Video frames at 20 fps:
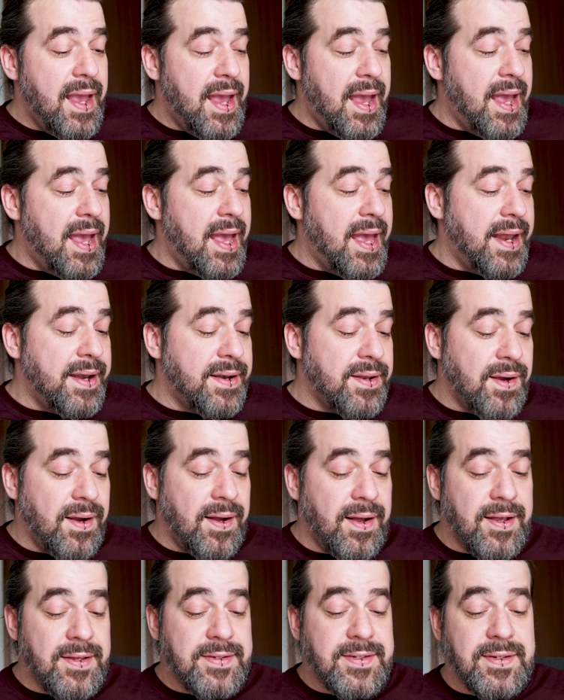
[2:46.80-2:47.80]
And
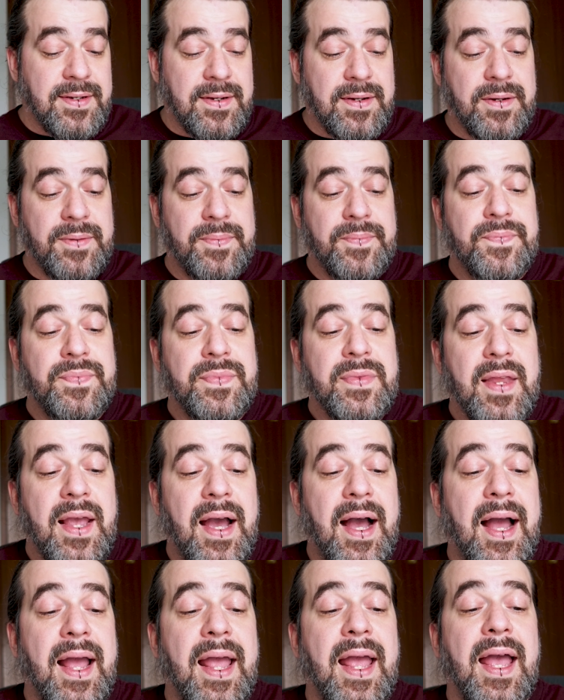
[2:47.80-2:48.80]
also
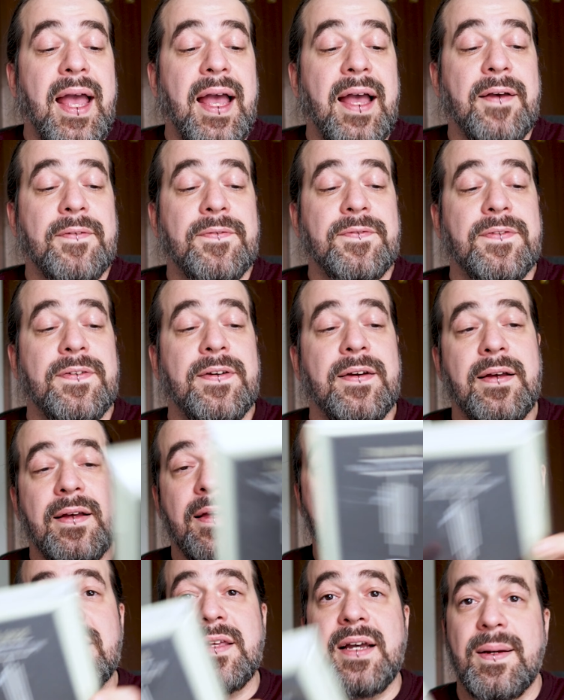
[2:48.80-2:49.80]
I have
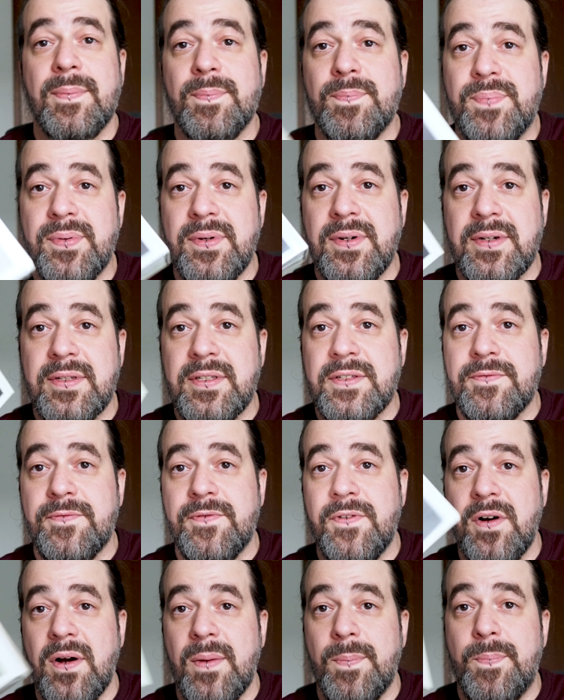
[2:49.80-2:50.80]
some books
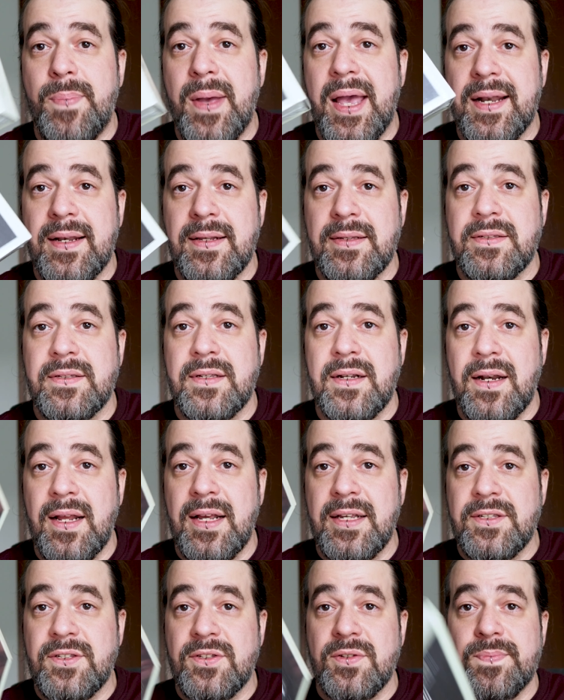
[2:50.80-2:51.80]
for pedestal
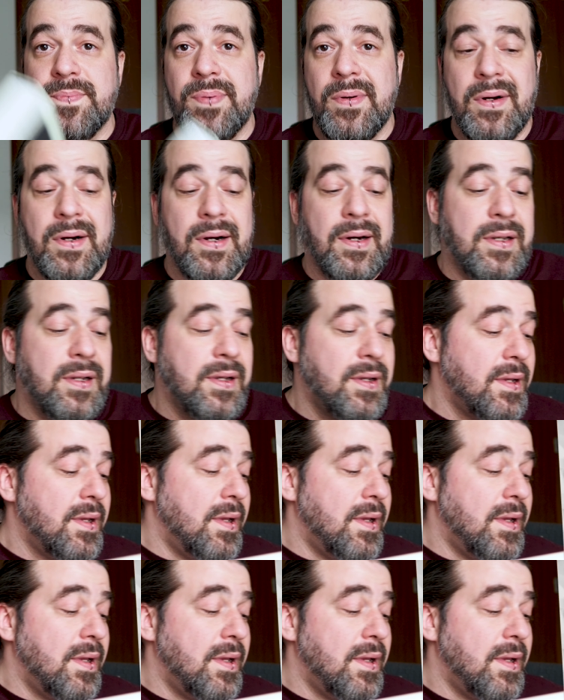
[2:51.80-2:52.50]
and support.